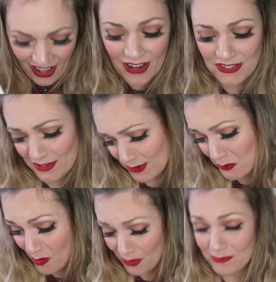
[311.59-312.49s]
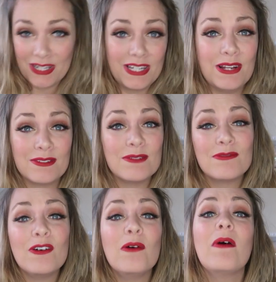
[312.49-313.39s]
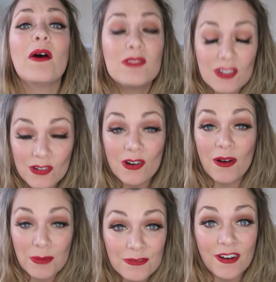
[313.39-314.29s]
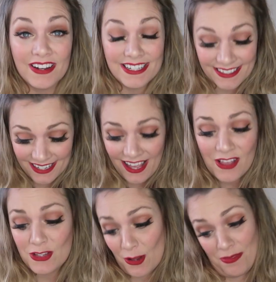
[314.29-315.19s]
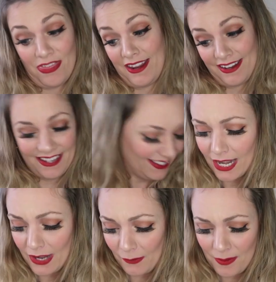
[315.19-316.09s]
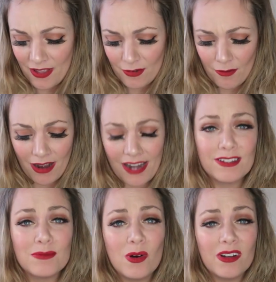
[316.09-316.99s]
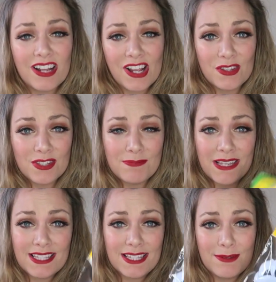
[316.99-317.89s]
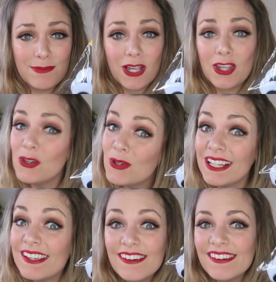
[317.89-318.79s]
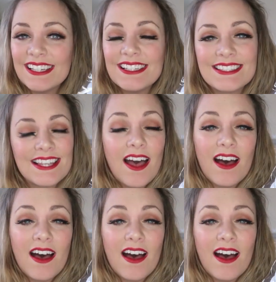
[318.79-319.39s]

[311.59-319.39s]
I don't know what I'm gonna use them for, but I'm sure I will find something. A little bit of a random one. Got me some googly eyes.